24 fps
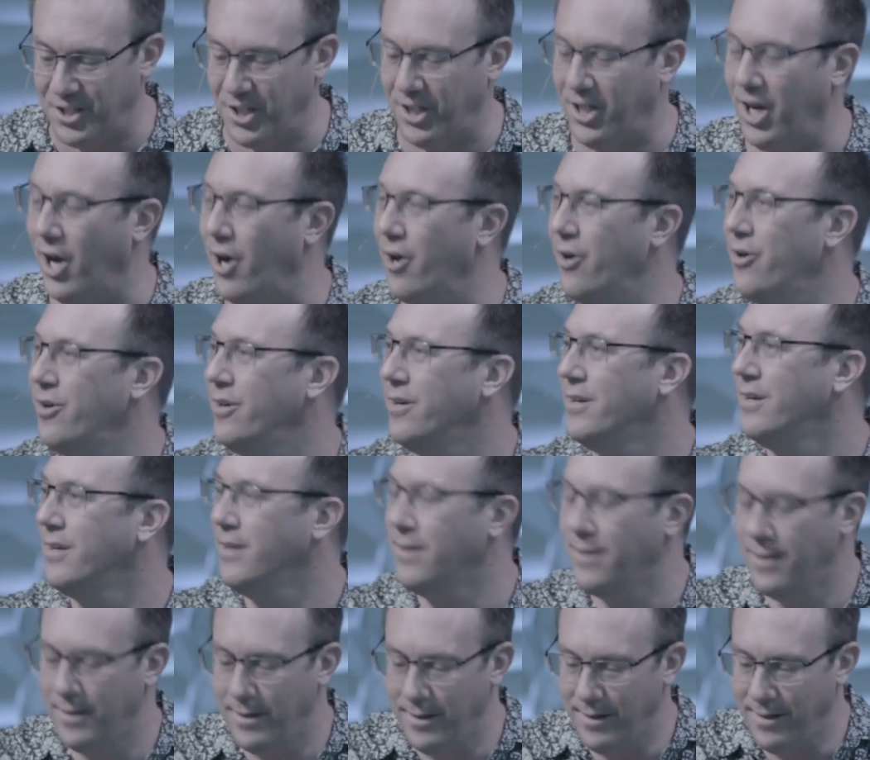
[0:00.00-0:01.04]
ago
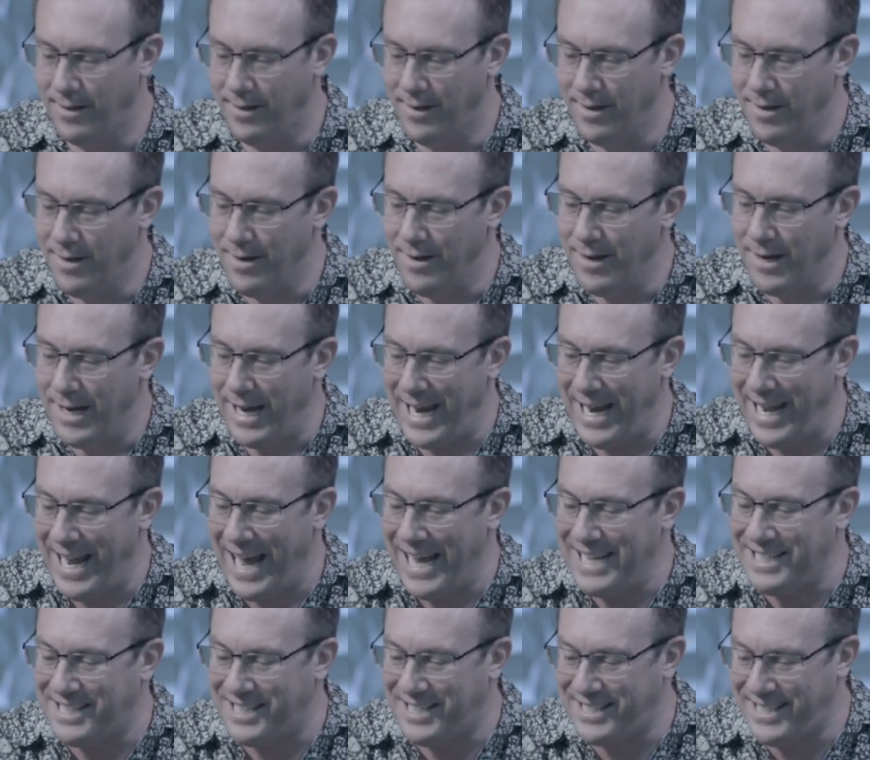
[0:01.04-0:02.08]
in
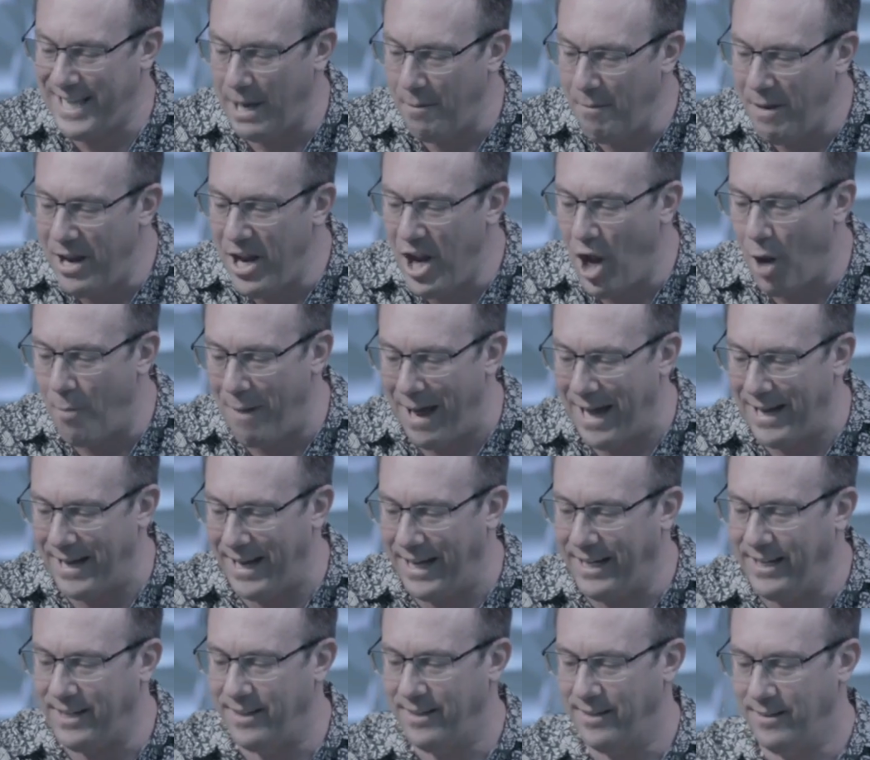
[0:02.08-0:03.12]
a
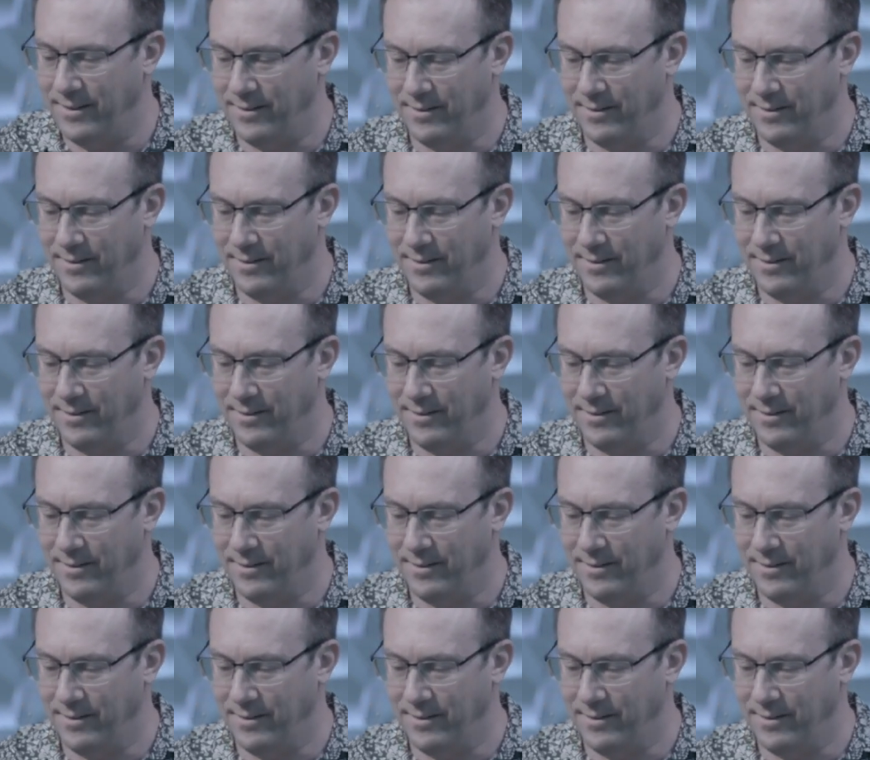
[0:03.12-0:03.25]
semi-nomadic,